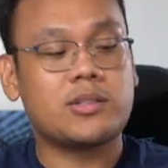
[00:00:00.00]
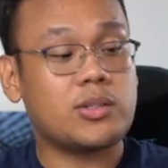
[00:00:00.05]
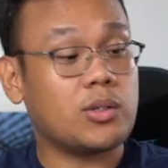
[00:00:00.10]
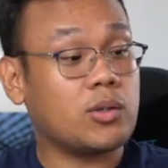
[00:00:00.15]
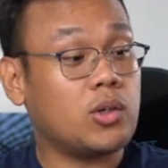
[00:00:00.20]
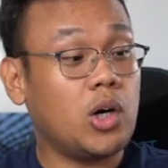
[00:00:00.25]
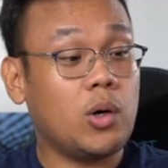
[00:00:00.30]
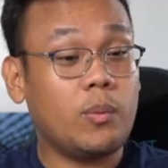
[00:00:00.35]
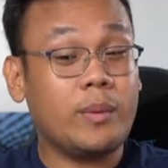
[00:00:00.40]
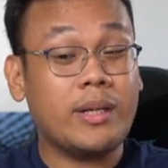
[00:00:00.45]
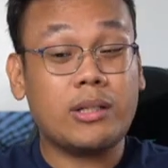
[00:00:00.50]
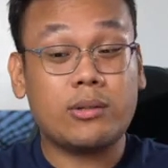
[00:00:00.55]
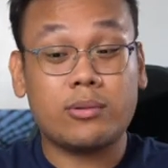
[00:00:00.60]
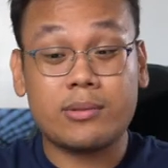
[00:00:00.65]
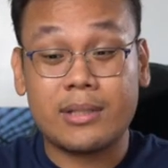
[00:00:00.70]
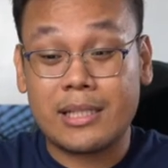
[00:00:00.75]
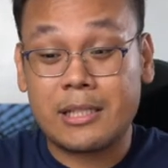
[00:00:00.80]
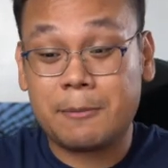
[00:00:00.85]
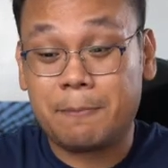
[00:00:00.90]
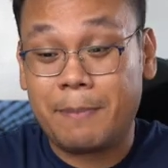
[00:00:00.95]
So going
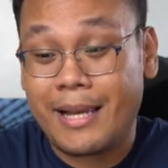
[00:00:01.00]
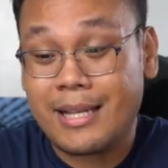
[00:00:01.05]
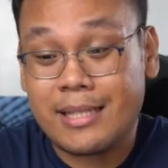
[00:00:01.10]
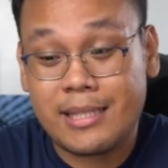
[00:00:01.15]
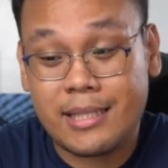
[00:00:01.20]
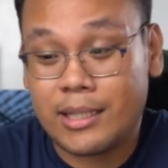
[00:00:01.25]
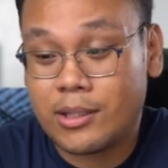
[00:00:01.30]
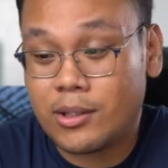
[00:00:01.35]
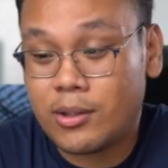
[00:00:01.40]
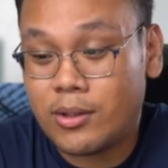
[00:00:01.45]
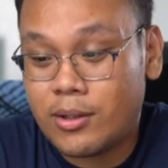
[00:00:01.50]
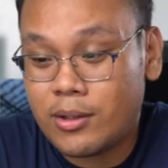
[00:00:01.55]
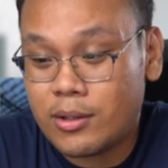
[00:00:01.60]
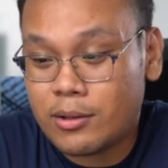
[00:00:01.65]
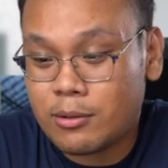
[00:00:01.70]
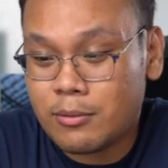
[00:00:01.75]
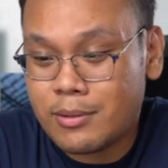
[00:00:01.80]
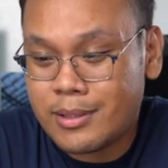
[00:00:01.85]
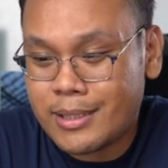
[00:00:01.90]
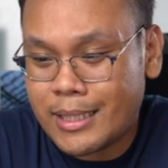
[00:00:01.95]
to the specs nito,
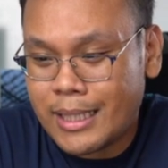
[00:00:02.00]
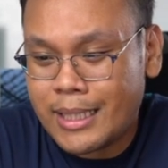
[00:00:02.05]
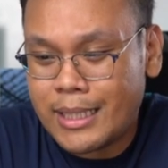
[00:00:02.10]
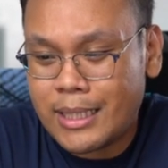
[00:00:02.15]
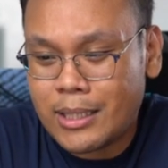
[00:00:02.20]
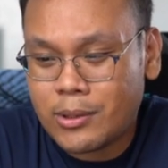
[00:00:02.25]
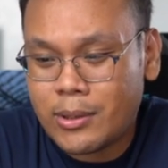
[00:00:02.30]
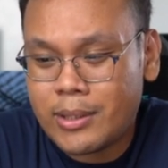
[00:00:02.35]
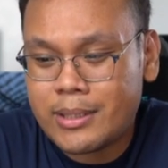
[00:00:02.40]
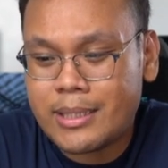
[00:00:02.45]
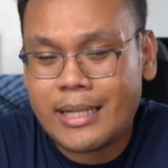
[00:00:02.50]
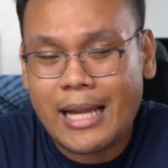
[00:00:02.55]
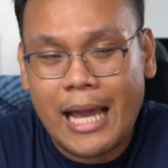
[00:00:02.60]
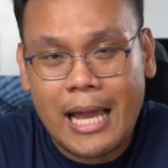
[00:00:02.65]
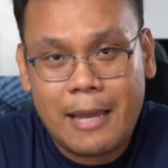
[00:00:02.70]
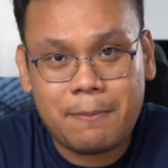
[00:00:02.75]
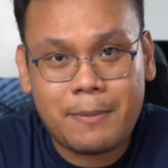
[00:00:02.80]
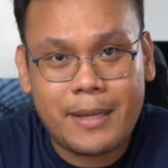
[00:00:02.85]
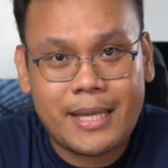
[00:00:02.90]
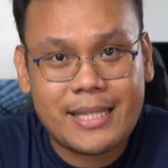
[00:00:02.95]
itong screen na to is an
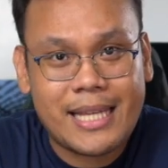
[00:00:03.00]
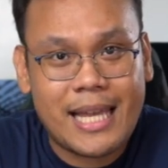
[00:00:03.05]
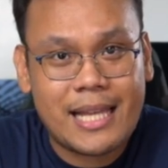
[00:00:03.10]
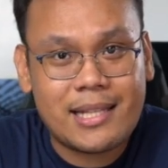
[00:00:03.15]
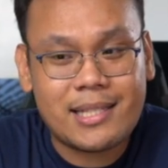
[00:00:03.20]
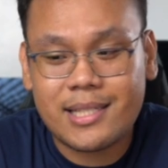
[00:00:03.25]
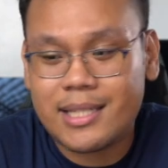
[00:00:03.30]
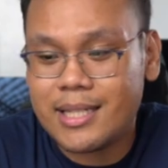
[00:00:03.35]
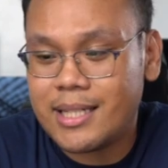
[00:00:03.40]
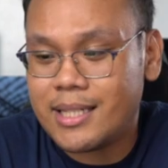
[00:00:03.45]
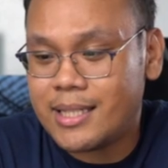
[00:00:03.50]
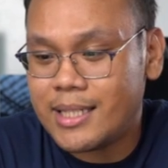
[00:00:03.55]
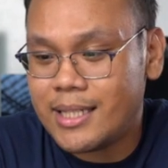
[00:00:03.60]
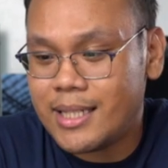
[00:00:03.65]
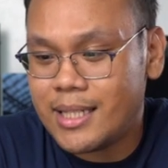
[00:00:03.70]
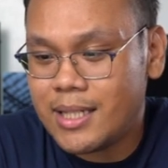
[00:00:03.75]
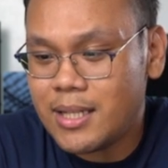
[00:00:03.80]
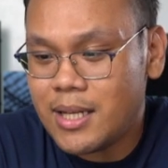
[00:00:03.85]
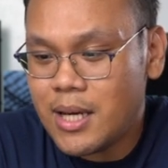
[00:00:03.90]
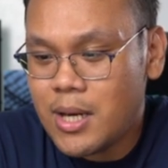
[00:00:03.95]
IPS
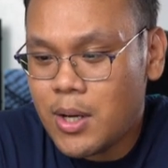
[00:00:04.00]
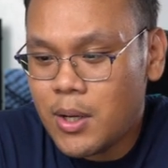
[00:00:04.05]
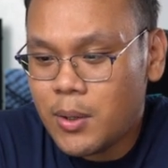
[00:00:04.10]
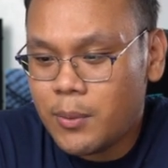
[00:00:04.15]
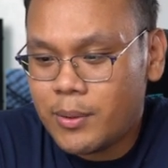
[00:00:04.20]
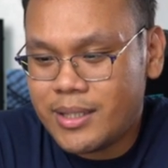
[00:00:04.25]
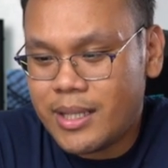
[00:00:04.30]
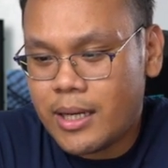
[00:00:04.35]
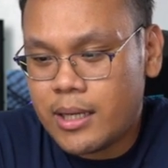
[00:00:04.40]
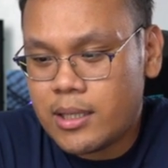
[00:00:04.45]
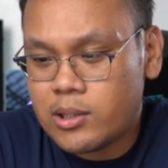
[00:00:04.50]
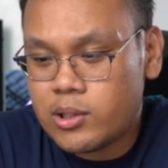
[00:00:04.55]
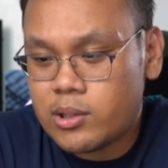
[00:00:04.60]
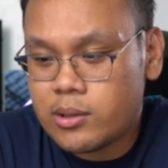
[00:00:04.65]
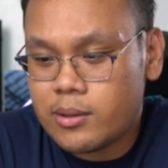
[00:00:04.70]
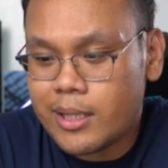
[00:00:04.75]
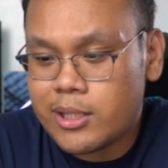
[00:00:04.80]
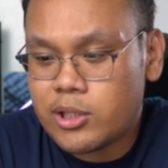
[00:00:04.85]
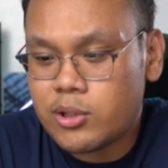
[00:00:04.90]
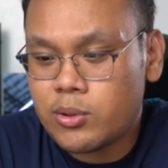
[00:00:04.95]
LCD with a
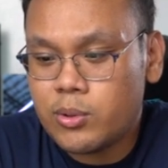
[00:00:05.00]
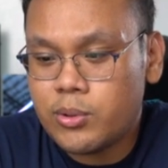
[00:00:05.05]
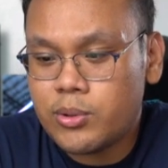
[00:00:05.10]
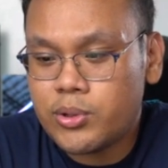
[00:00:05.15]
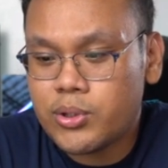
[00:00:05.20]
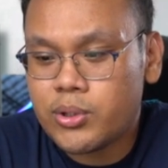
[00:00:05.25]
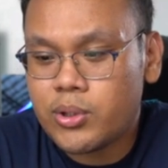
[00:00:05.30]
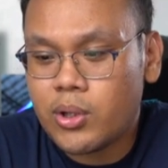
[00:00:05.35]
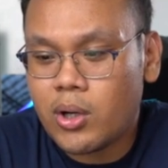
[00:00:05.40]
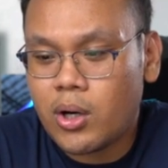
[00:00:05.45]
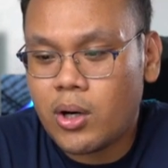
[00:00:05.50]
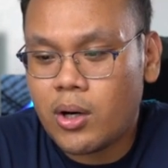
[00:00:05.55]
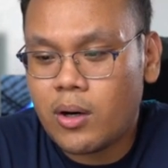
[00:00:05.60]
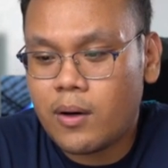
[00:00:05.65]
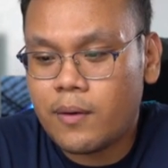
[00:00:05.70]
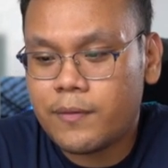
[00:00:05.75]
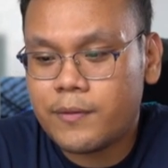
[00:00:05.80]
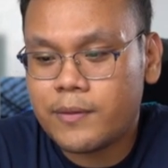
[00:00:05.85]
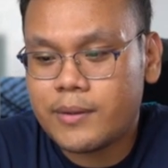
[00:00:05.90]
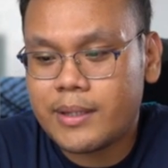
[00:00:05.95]
resolution
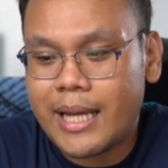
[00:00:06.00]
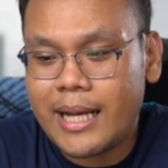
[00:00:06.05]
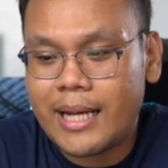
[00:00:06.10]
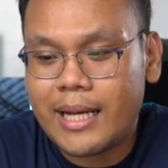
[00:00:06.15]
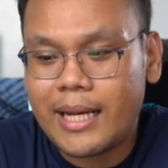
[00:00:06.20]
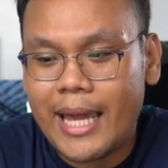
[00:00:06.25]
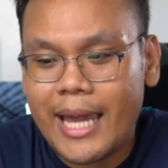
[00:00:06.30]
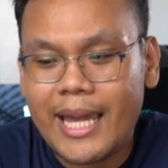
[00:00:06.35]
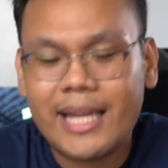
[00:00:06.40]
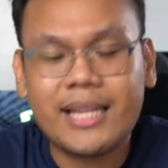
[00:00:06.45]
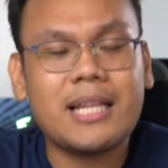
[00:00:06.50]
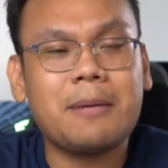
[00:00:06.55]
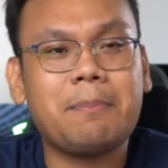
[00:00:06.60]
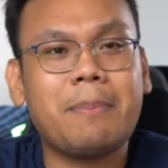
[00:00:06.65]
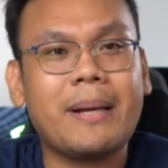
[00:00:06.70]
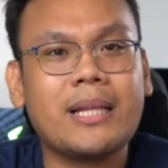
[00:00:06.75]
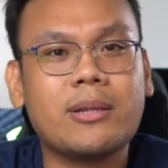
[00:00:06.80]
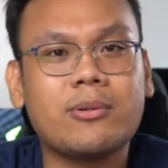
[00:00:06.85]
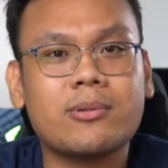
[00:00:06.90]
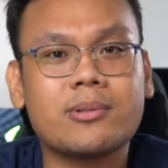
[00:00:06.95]
of
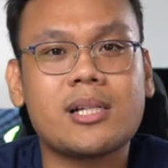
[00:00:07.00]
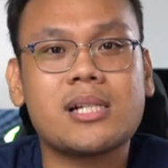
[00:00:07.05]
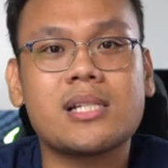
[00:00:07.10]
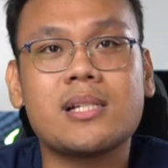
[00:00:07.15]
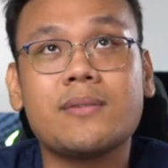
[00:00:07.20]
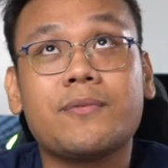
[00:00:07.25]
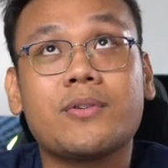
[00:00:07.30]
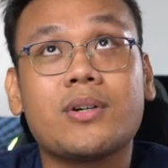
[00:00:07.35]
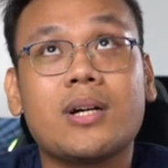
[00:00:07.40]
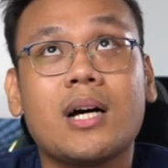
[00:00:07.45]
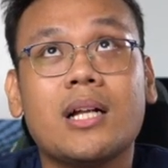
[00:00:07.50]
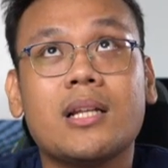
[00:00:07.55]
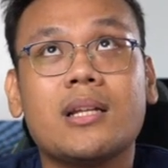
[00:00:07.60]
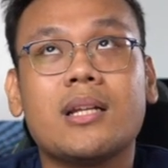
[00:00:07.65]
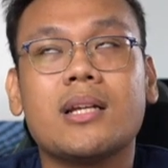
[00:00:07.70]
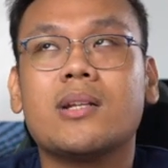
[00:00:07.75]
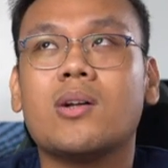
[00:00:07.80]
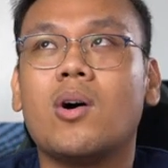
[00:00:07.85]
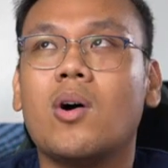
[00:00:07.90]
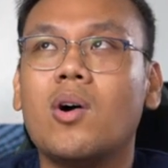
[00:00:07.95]

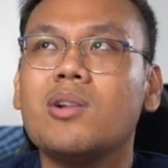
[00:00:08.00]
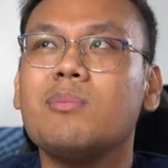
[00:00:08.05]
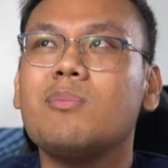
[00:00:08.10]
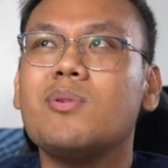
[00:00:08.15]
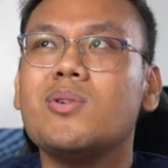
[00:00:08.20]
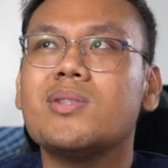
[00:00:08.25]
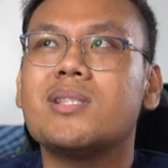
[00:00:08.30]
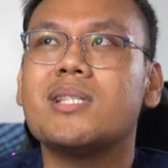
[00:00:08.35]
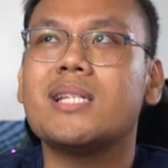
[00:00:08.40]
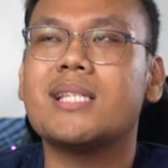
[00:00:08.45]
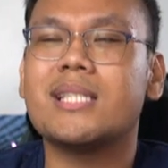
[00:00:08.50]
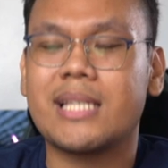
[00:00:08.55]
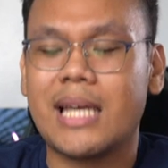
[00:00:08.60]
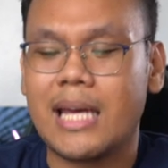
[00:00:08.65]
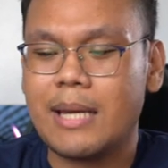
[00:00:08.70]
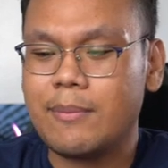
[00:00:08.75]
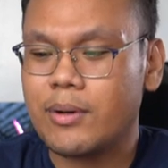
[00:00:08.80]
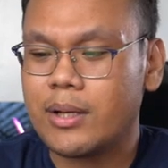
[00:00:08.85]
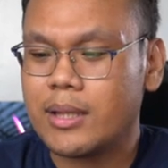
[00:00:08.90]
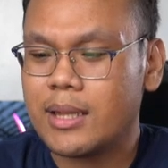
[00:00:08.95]
1080x2400, almost the
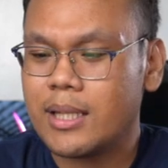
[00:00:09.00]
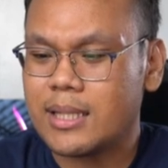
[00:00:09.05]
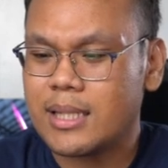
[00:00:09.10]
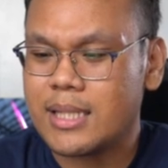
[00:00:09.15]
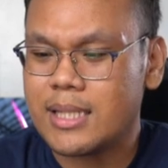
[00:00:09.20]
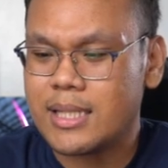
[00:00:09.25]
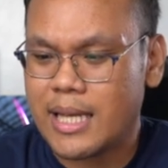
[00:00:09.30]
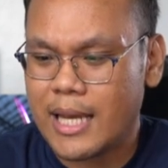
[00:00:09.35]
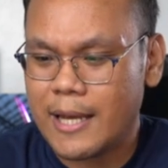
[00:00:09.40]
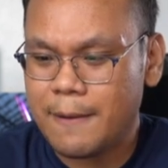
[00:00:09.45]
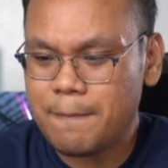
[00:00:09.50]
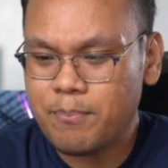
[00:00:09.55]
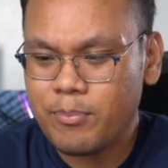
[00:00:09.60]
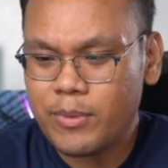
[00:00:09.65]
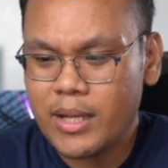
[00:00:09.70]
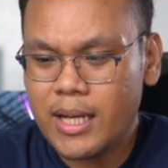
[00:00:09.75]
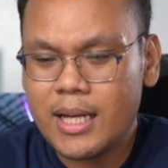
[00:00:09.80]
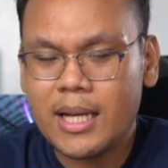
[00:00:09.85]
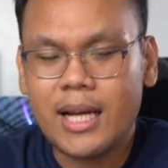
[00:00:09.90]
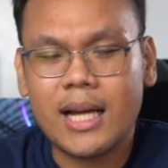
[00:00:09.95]
same, or I think the same.
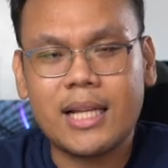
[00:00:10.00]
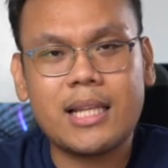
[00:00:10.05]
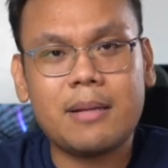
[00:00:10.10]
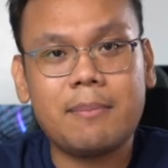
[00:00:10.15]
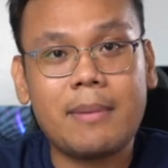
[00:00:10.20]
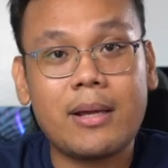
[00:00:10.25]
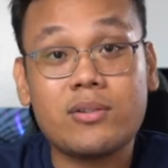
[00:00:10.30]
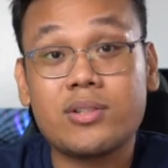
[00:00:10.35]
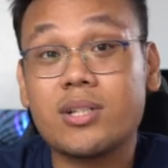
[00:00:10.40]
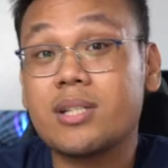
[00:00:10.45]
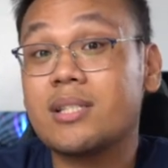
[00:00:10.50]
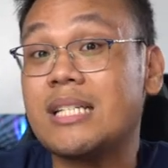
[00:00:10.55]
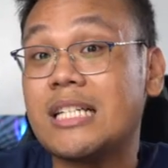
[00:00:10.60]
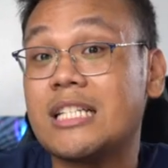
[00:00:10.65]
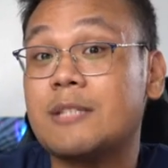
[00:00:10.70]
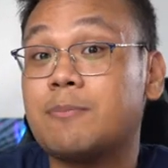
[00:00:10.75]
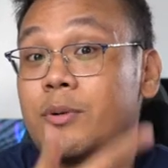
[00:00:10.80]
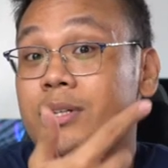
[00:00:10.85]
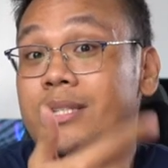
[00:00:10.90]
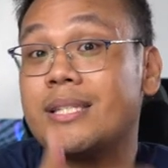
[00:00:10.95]
And then meron siyang
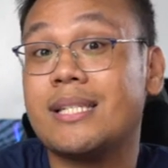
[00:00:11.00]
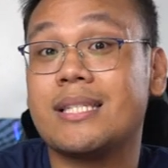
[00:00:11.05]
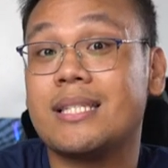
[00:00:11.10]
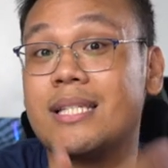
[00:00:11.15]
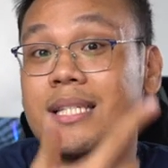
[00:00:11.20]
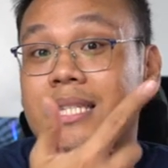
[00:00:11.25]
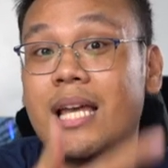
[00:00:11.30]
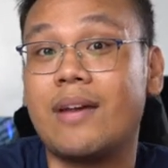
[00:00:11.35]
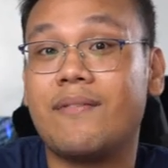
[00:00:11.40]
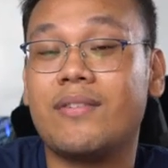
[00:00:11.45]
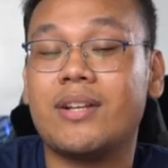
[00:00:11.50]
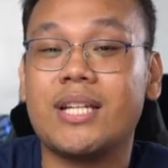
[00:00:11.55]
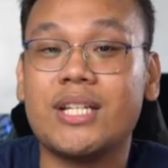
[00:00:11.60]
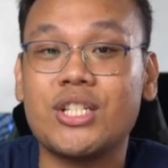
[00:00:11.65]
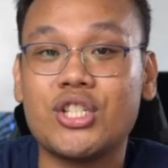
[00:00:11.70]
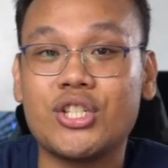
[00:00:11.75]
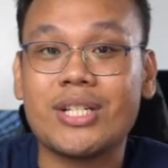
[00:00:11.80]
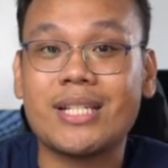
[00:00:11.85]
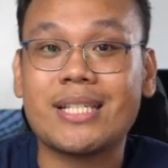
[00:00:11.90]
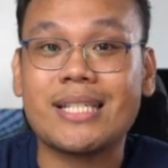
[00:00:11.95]
6.67
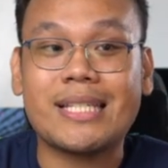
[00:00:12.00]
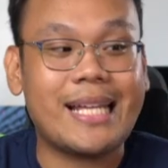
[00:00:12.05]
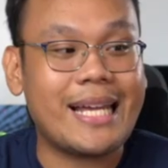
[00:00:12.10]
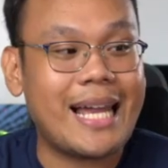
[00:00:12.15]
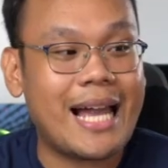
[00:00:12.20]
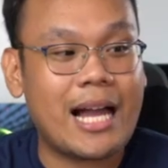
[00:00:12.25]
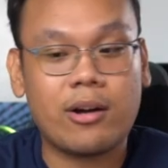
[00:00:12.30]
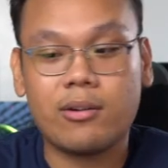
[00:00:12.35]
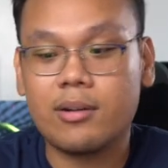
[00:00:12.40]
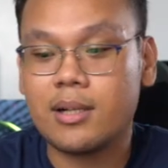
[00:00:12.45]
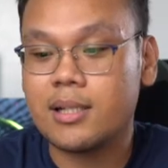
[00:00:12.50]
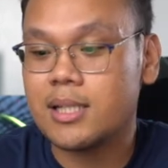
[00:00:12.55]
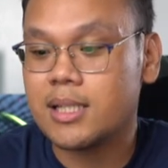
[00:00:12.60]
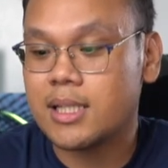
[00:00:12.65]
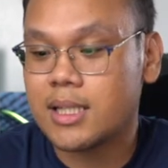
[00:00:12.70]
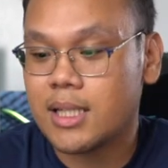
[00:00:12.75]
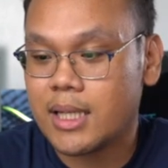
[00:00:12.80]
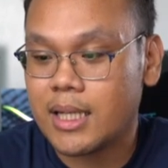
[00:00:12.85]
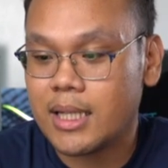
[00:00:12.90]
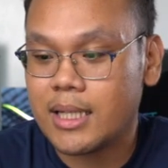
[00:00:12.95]
inches diagonal na
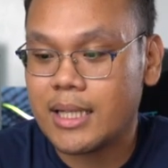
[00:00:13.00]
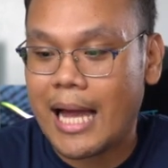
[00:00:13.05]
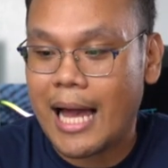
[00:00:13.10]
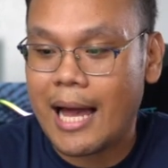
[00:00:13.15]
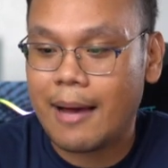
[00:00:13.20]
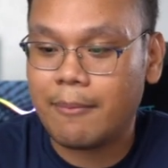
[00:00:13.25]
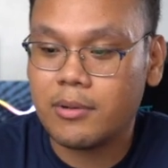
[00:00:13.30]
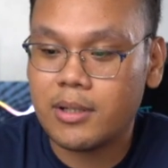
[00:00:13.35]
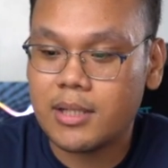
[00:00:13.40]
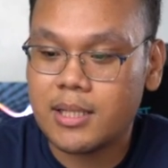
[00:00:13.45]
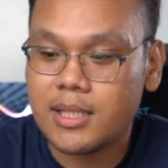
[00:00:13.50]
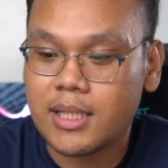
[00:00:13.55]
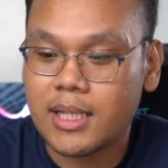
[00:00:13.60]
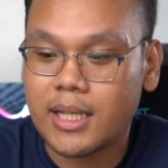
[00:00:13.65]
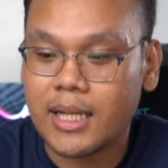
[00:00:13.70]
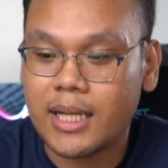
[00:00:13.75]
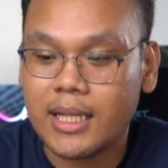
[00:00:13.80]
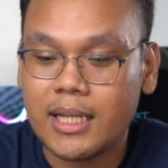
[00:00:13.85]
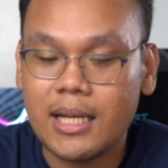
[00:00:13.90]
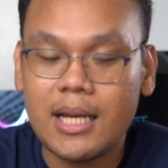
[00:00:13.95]
screen, AMOLED
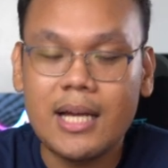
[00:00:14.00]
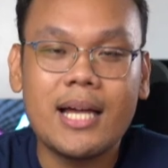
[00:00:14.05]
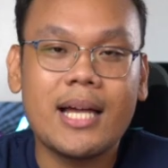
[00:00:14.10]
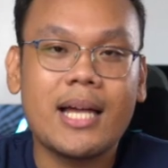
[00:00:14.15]
screen.